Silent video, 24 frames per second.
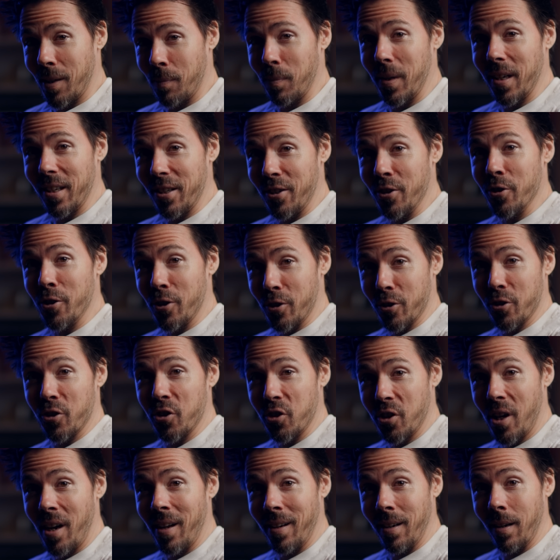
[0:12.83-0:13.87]
I'm like your
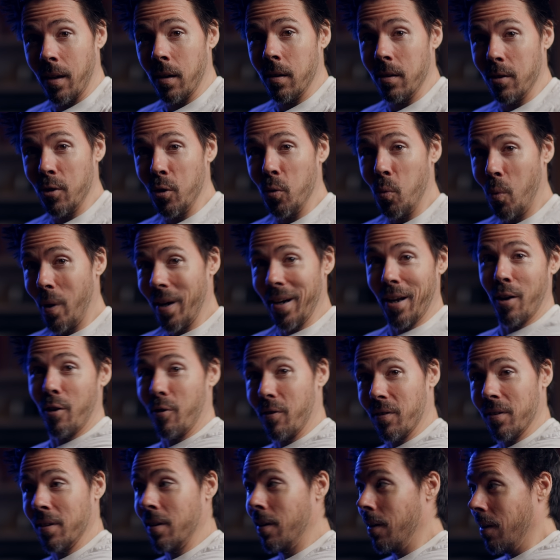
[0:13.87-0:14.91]
son who went
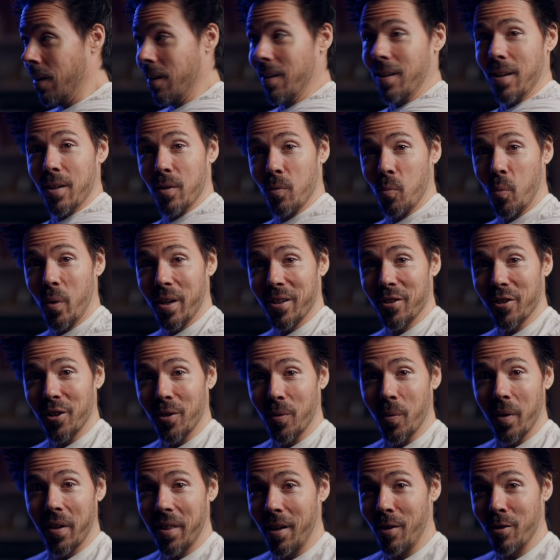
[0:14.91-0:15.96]
out in winter
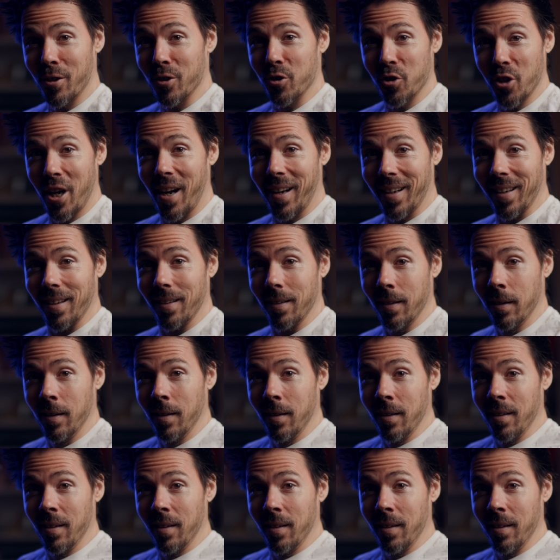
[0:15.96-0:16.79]
without a jacket.